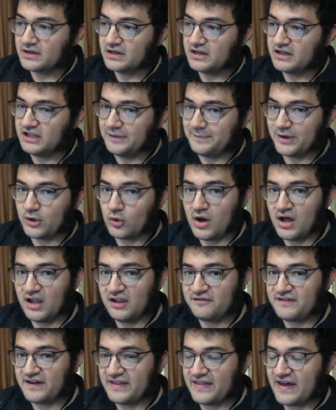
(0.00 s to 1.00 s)
Let me
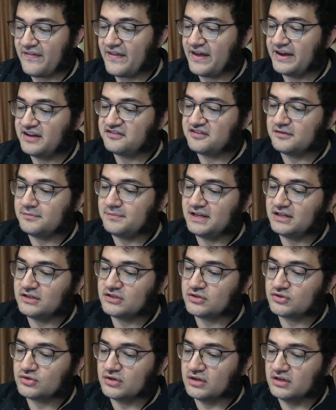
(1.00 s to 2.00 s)
qualify that. That doesn't mean
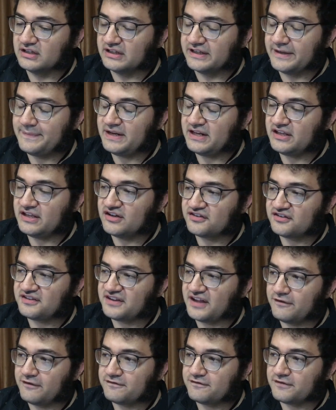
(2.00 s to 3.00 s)
limiting
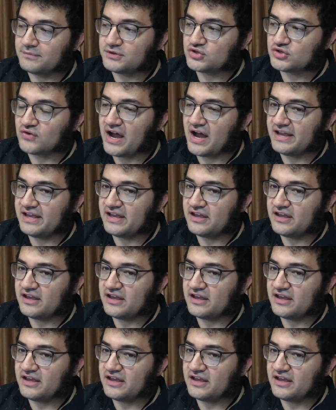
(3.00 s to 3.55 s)
yourself from trying